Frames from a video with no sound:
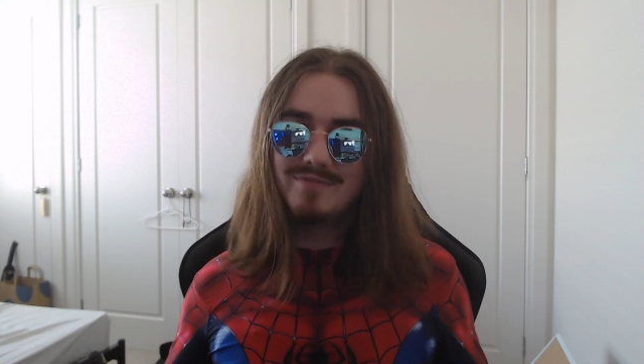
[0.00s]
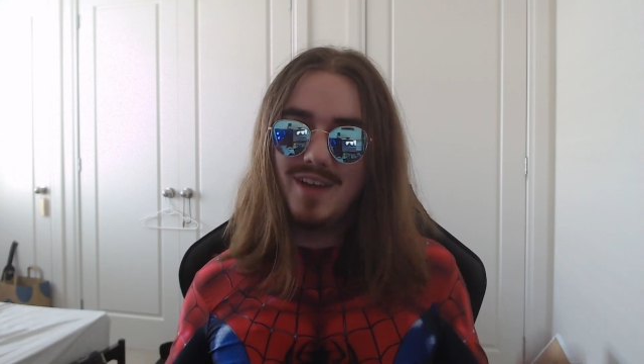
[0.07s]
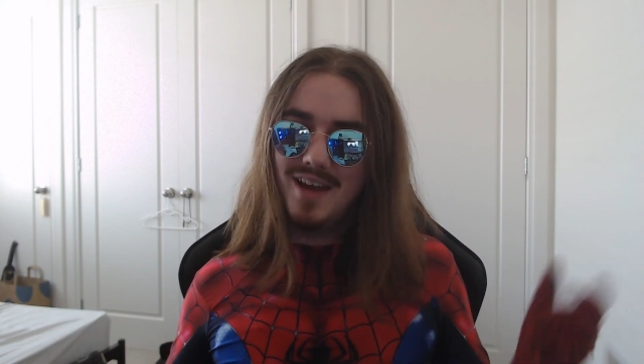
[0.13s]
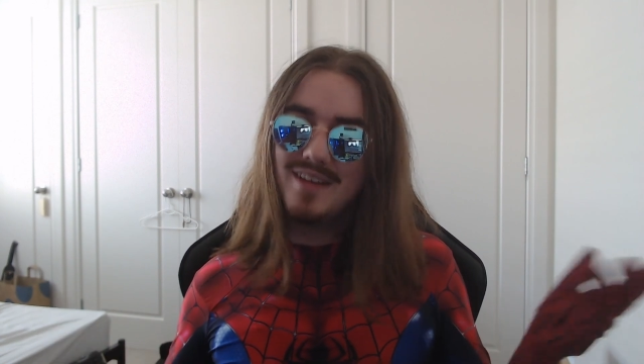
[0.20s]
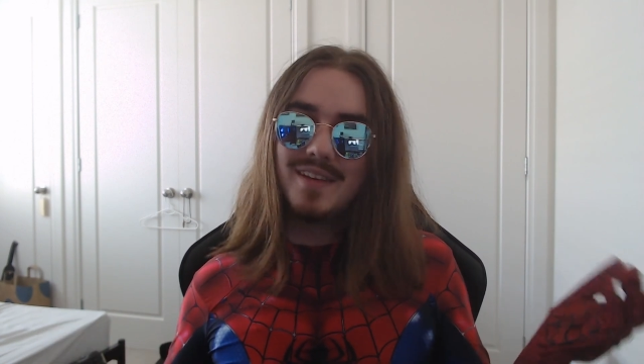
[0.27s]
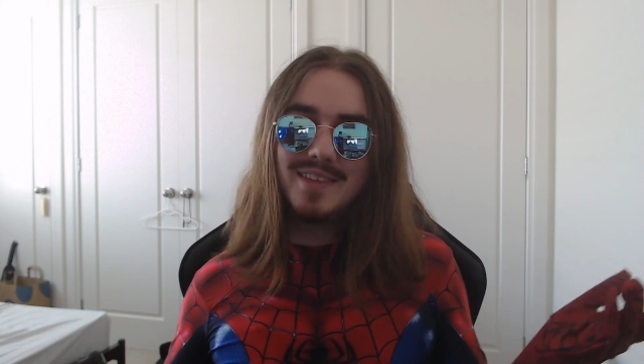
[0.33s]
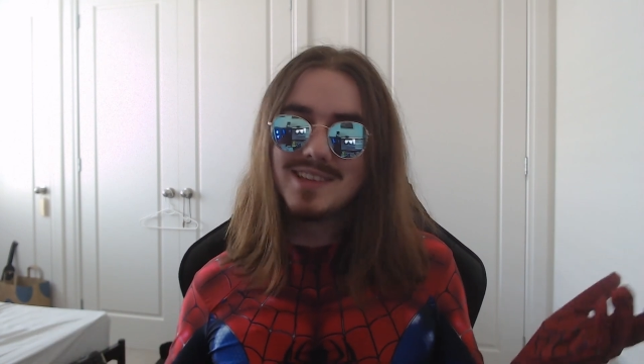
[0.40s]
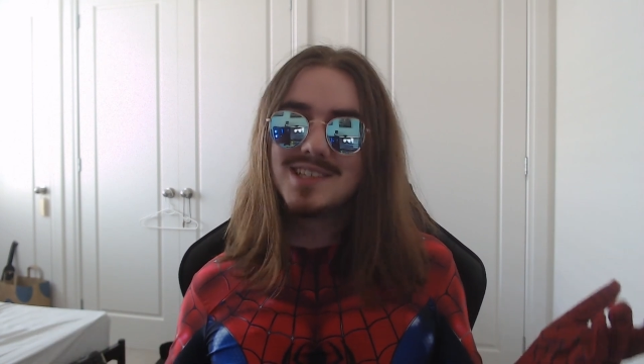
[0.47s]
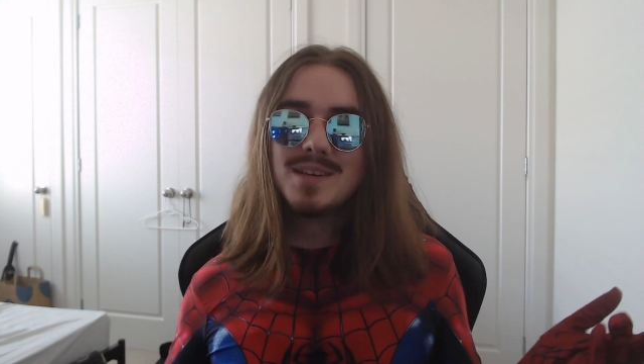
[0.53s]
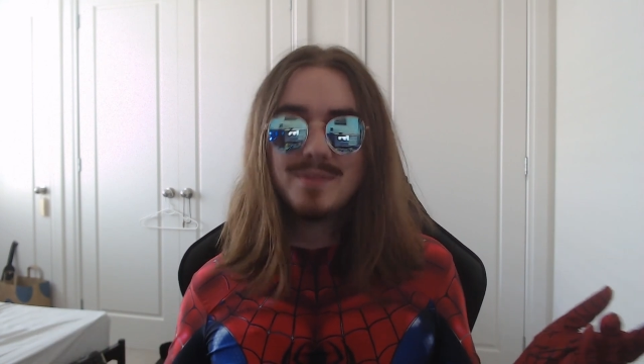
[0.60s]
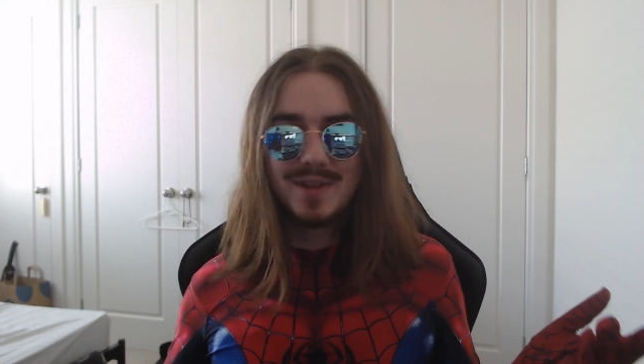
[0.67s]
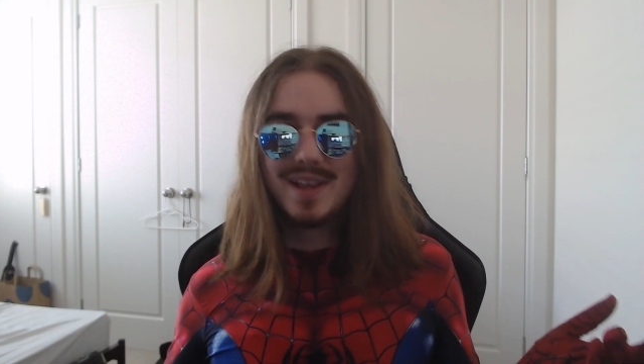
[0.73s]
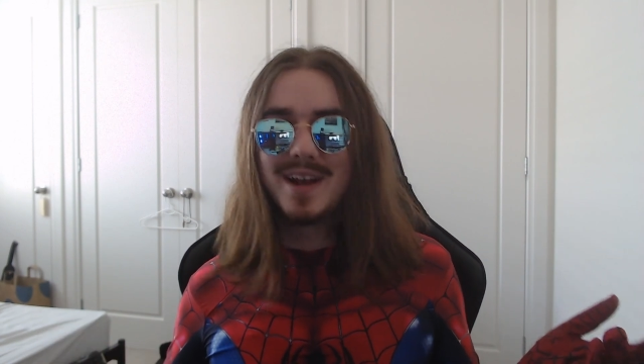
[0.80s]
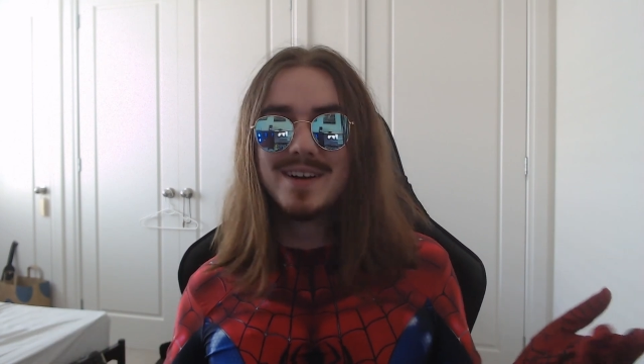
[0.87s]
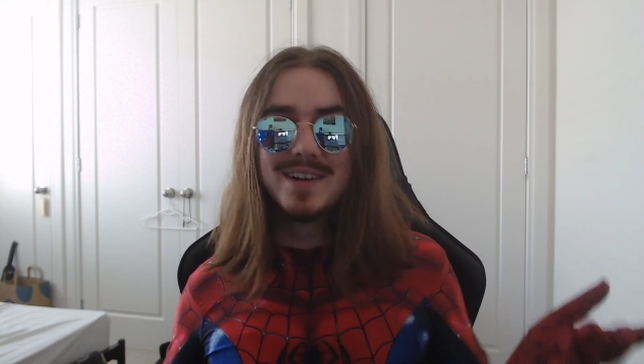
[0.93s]
another
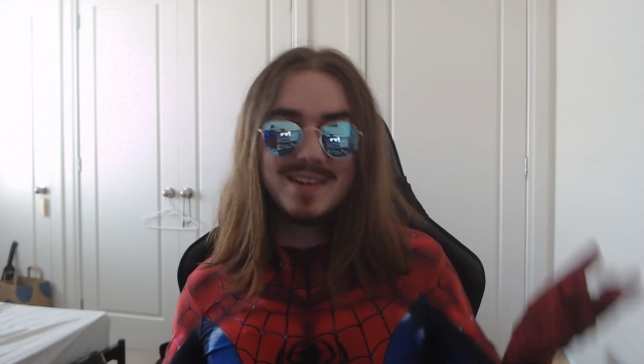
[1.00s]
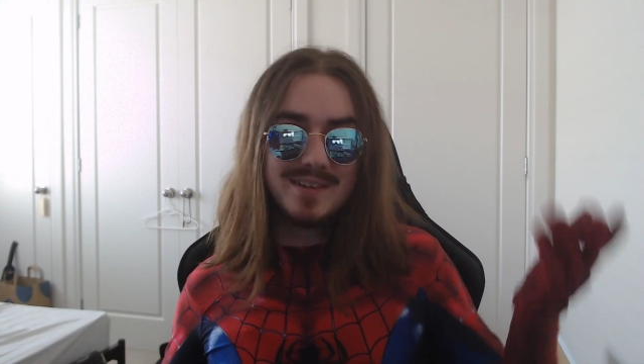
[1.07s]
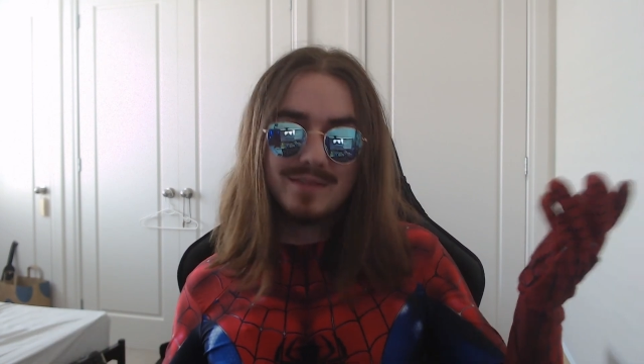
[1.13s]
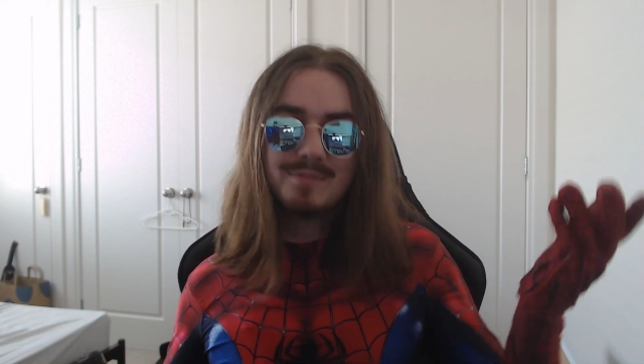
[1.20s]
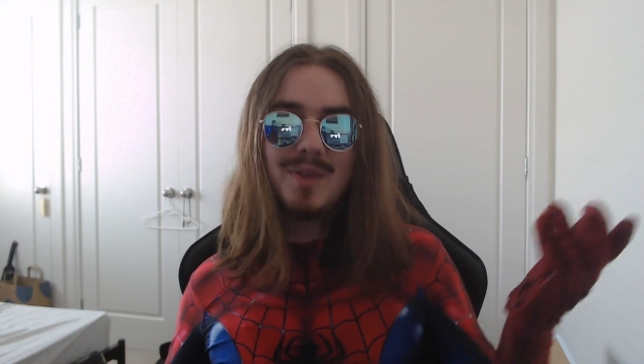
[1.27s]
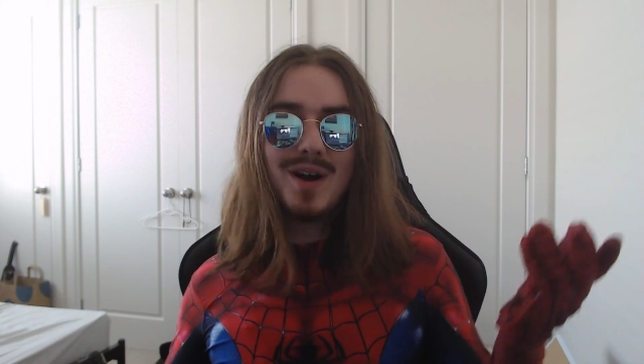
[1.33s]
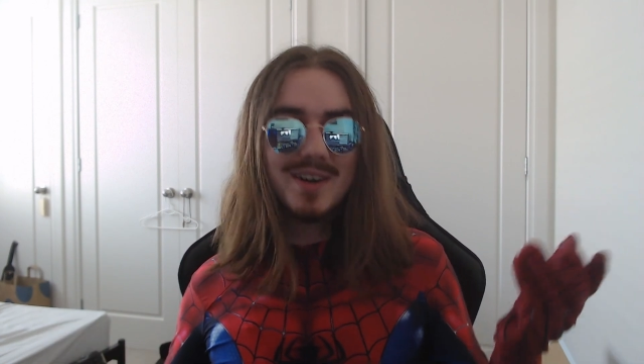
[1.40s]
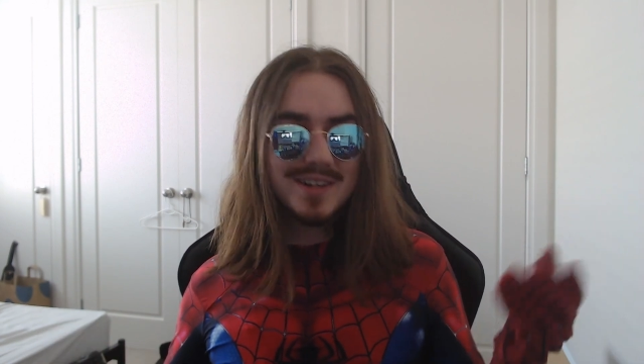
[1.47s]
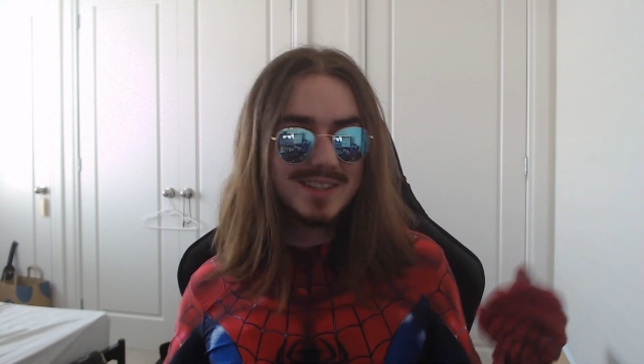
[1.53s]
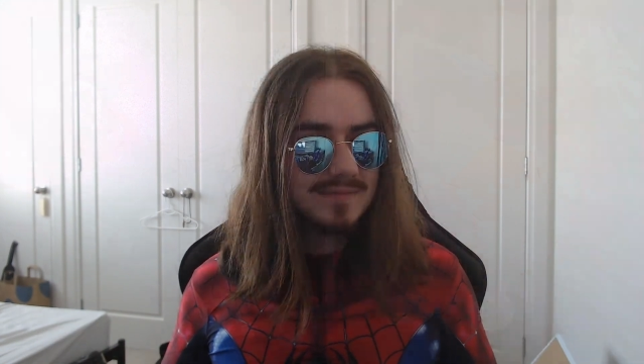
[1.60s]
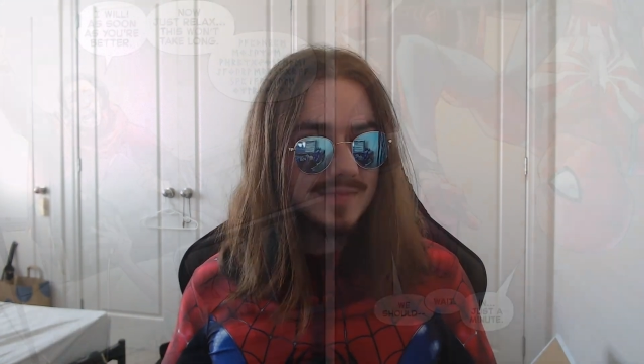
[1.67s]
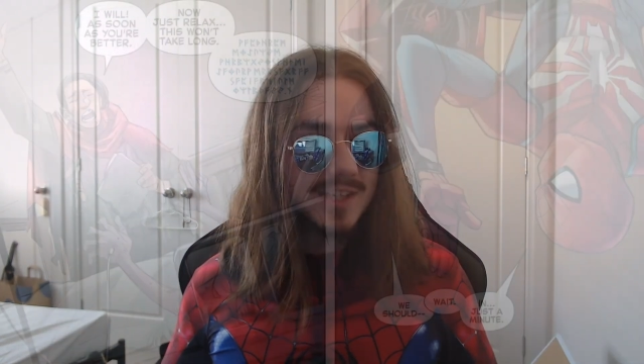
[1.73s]
similarity with Parker. He